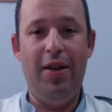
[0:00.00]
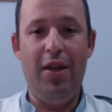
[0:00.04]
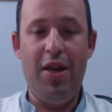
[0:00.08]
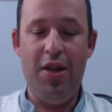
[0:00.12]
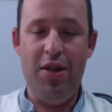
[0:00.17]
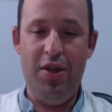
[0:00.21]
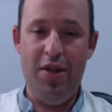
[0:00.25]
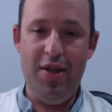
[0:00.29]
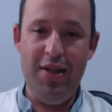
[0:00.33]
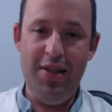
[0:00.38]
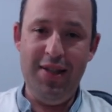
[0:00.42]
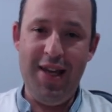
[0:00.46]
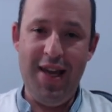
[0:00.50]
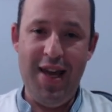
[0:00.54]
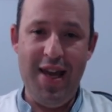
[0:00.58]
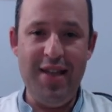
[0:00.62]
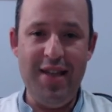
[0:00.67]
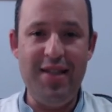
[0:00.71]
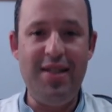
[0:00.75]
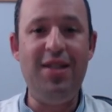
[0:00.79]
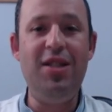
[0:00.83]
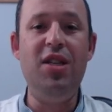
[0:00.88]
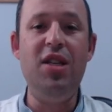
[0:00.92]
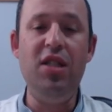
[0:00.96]
in this
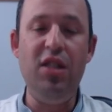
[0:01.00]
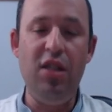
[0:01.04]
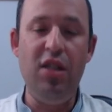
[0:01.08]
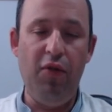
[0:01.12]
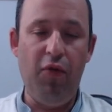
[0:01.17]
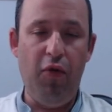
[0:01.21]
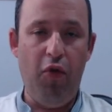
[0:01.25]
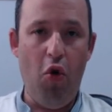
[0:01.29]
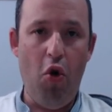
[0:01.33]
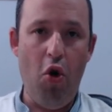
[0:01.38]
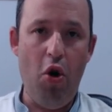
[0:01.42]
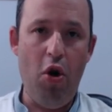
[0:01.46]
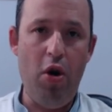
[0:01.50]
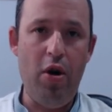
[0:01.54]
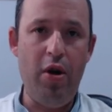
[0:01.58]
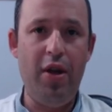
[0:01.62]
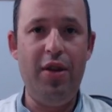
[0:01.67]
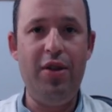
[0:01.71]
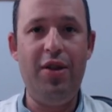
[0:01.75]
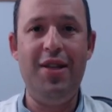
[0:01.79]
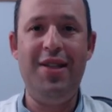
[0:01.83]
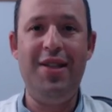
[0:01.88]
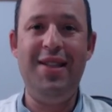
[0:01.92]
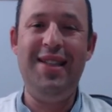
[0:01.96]
case, DC4,
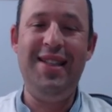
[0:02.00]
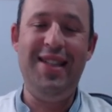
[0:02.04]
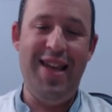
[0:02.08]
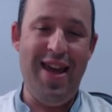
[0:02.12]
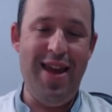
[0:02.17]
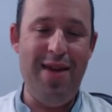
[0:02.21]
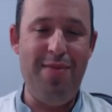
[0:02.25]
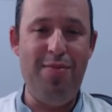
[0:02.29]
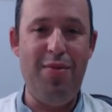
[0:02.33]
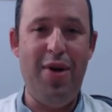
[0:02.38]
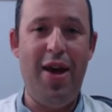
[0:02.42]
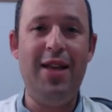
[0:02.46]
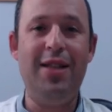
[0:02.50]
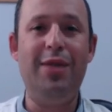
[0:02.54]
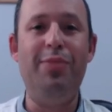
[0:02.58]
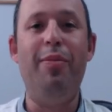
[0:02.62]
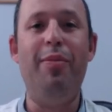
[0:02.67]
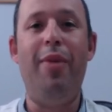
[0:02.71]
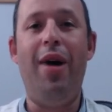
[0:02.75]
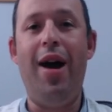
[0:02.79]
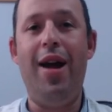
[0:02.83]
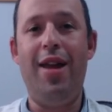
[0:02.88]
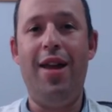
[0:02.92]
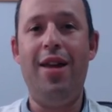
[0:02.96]
the same as
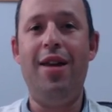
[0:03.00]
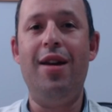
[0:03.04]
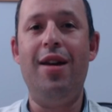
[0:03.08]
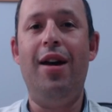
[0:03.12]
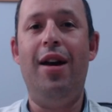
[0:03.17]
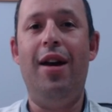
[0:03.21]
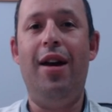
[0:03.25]
my